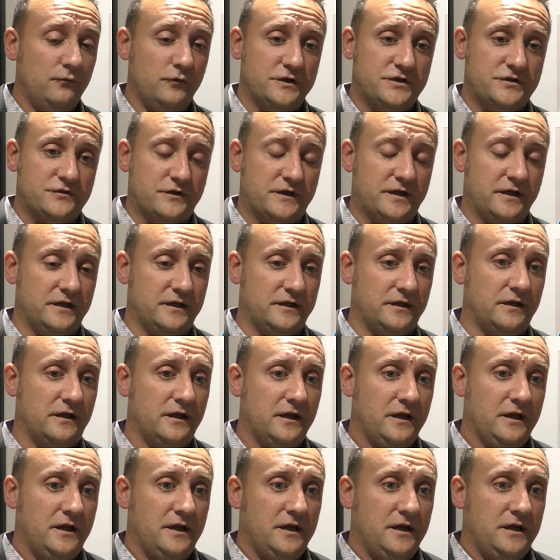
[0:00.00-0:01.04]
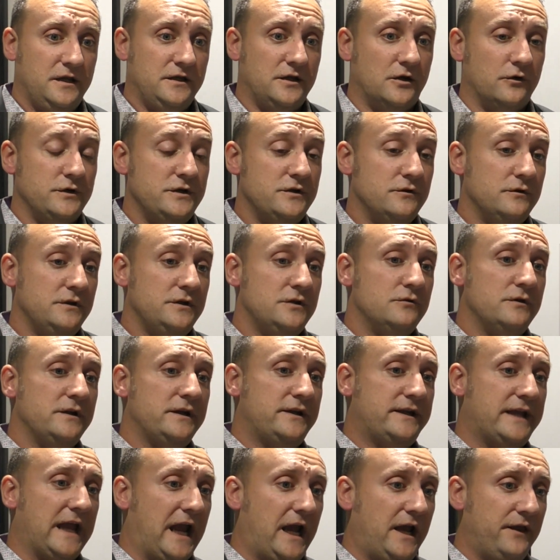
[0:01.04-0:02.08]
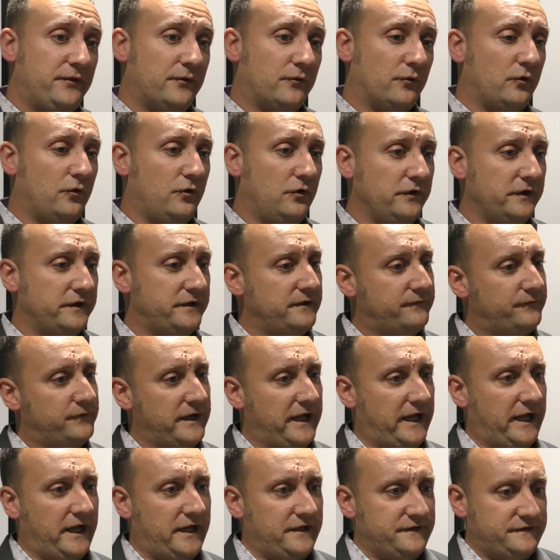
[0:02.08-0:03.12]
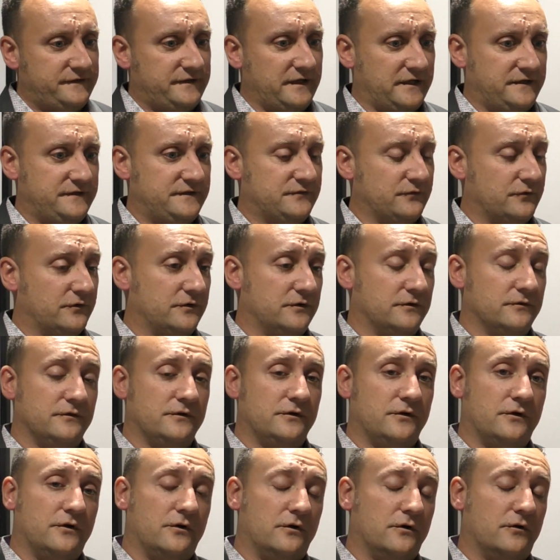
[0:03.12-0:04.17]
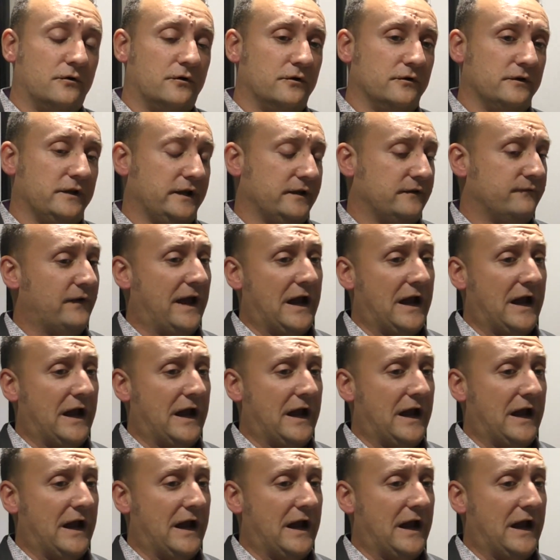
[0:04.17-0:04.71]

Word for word: Which can, you know, you can gather all the different assets or like